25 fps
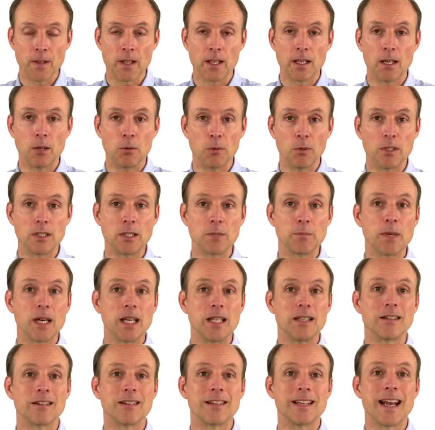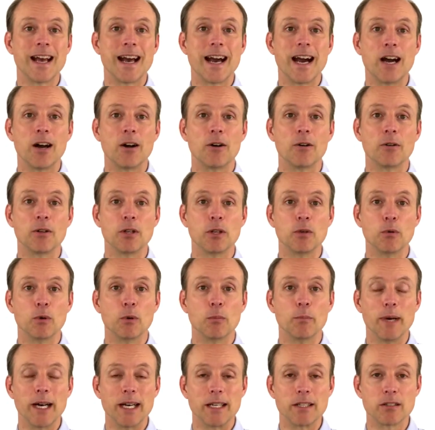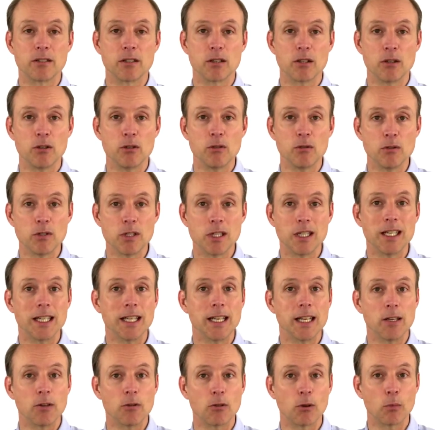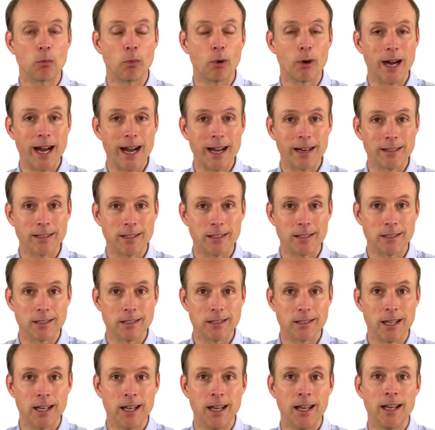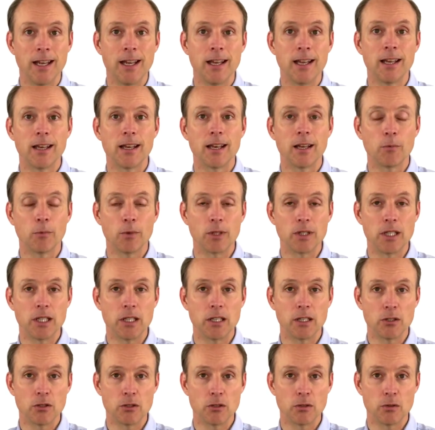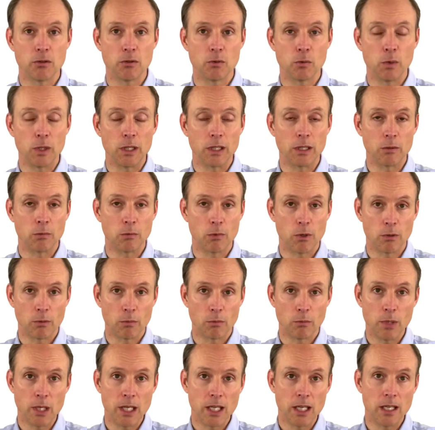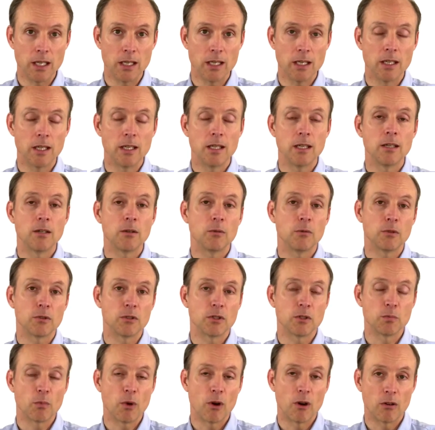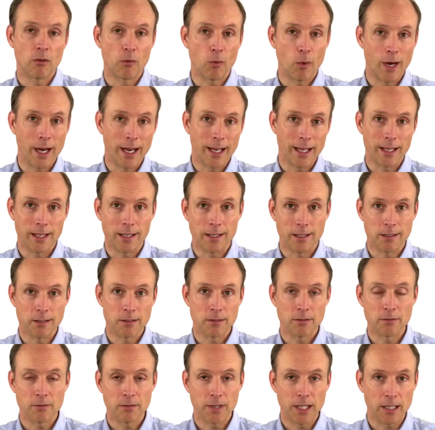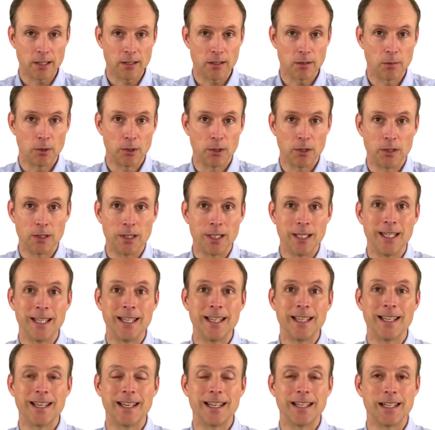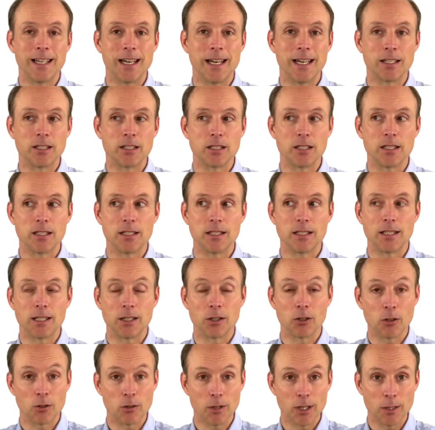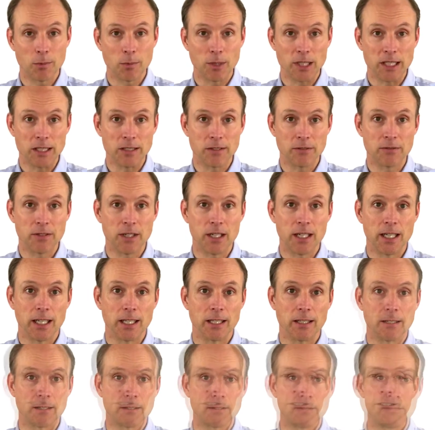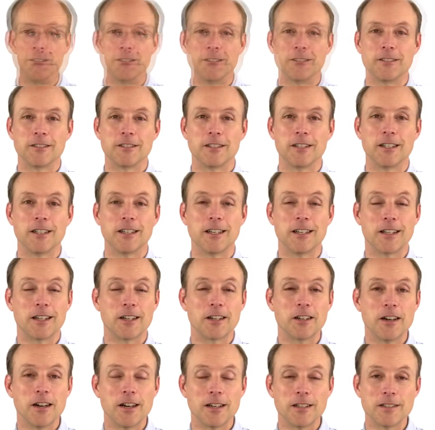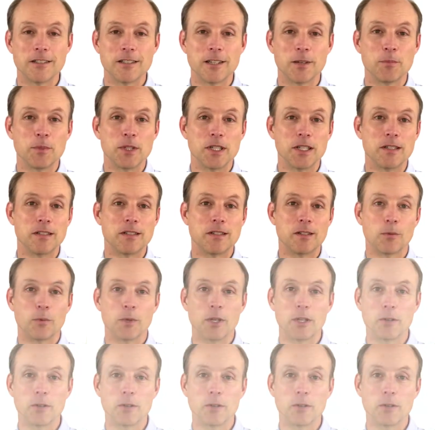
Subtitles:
It will depend on how you will best use it in your practice and what the issues will and won't be, which is part of why it is flexible and not incredibly defined. The concept is that we